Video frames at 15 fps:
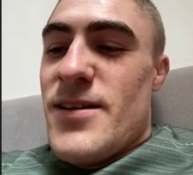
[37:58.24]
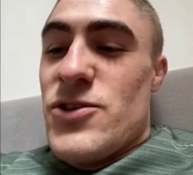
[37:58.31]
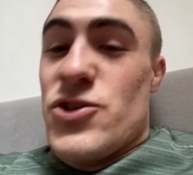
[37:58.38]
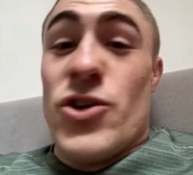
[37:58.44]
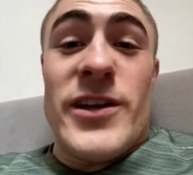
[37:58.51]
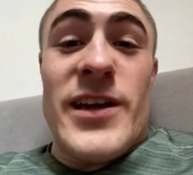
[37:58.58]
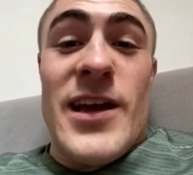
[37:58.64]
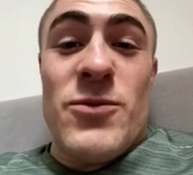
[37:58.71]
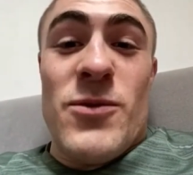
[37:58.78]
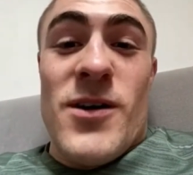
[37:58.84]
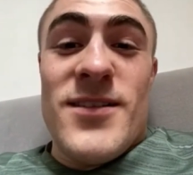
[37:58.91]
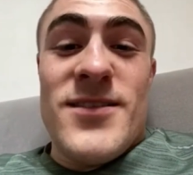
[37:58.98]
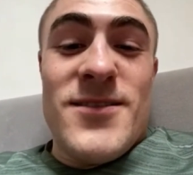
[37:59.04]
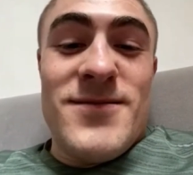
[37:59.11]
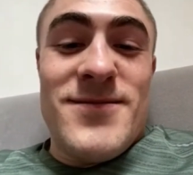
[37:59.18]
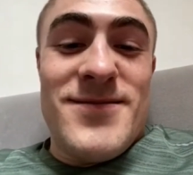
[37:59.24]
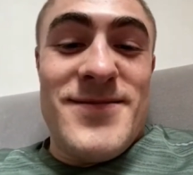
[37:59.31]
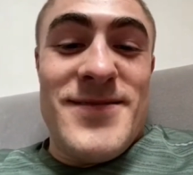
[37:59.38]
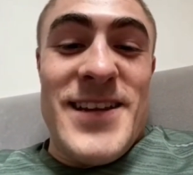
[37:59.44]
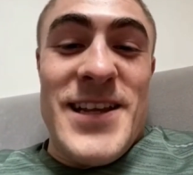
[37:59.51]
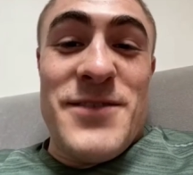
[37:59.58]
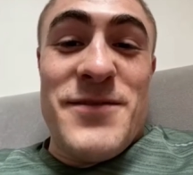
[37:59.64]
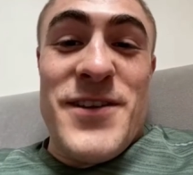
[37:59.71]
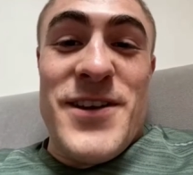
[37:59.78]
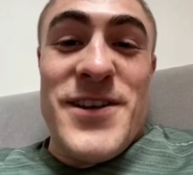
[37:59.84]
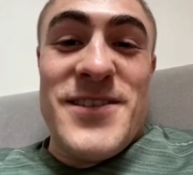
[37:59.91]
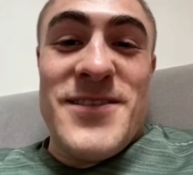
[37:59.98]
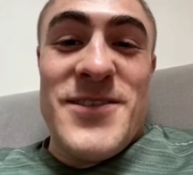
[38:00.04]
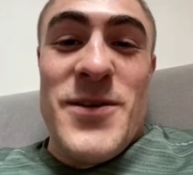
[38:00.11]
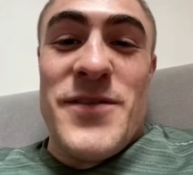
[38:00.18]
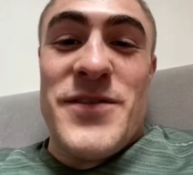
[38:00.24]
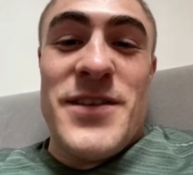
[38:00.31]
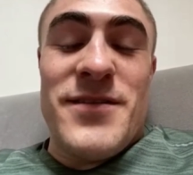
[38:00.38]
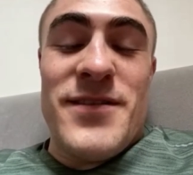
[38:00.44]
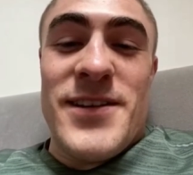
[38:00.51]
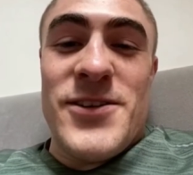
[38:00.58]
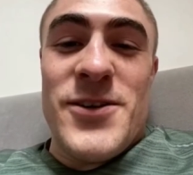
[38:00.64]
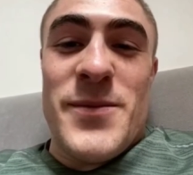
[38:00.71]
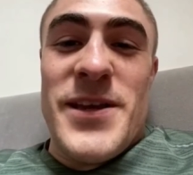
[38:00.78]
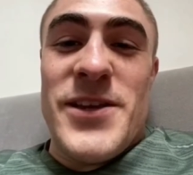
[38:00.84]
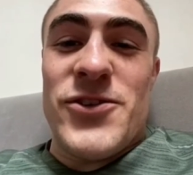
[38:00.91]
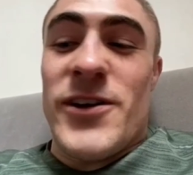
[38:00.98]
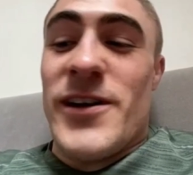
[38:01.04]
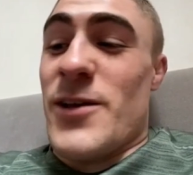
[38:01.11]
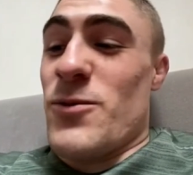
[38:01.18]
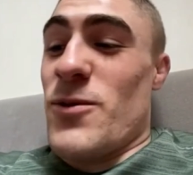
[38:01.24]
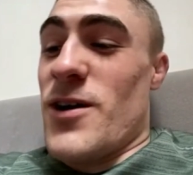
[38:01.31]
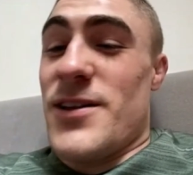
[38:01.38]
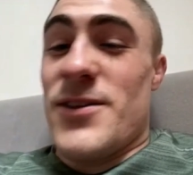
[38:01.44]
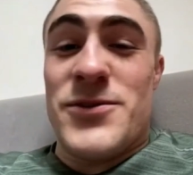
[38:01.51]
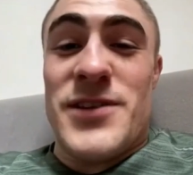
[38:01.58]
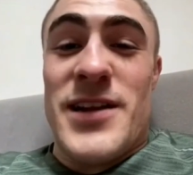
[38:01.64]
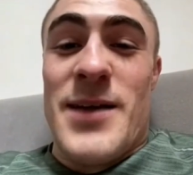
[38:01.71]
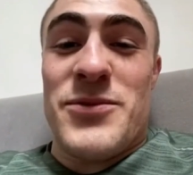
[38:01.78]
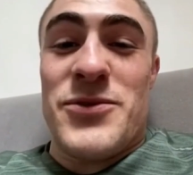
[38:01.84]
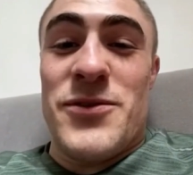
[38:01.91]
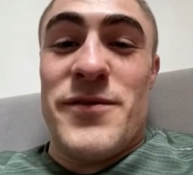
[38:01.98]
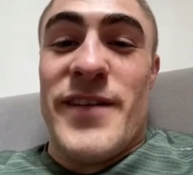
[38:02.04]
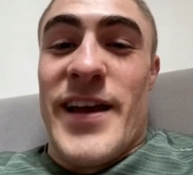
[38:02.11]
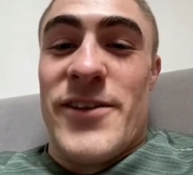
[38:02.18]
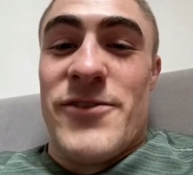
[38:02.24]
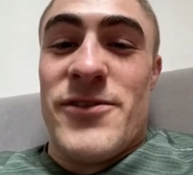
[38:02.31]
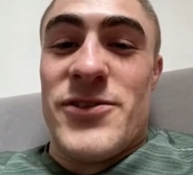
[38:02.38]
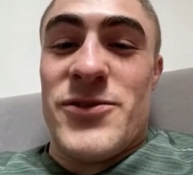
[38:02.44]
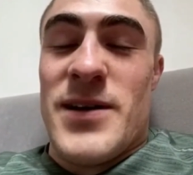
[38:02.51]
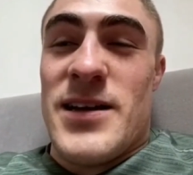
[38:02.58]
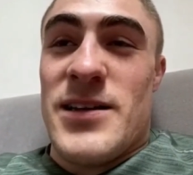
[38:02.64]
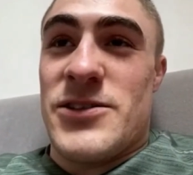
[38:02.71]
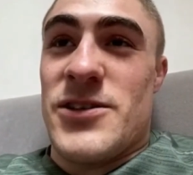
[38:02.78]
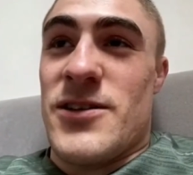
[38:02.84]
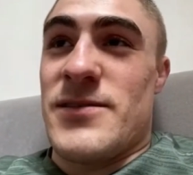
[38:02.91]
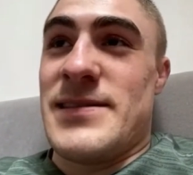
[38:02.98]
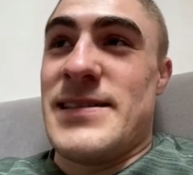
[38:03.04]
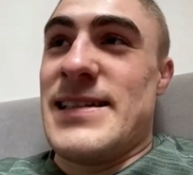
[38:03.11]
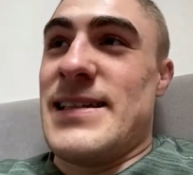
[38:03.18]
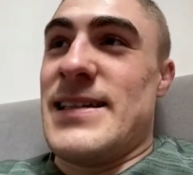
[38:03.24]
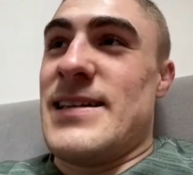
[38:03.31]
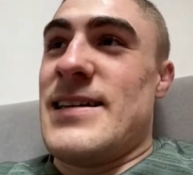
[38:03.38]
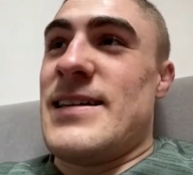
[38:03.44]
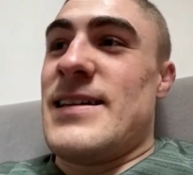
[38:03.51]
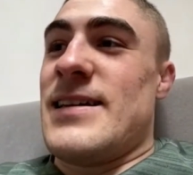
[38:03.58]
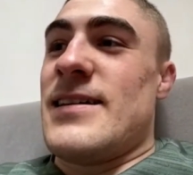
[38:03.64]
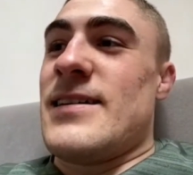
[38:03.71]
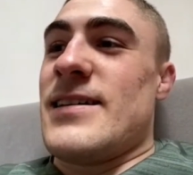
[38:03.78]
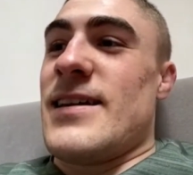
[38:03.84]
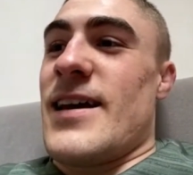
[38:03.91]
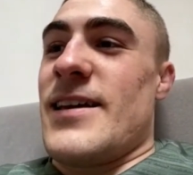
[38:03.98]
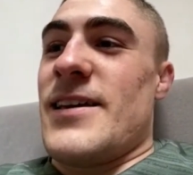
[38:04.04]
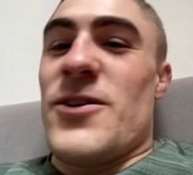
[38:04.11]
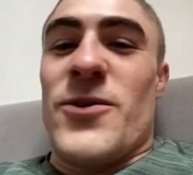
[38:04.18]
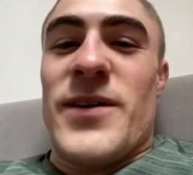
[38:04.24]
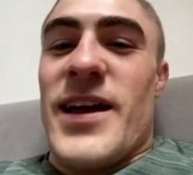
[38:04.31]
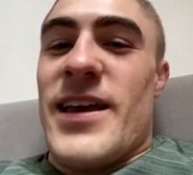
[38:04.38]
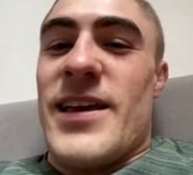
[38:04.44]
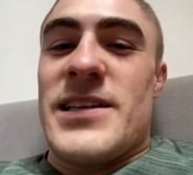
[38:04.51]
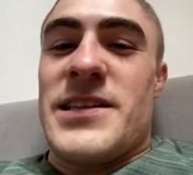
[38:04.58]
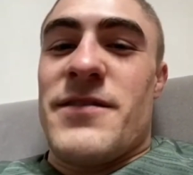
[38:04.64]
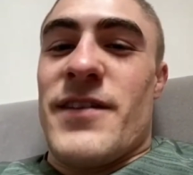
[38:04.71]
Johnny Eduardo in his first UFC fight. I mean, Johnny Eduardo was an absolute veteran as well. So yeah, you don't get easy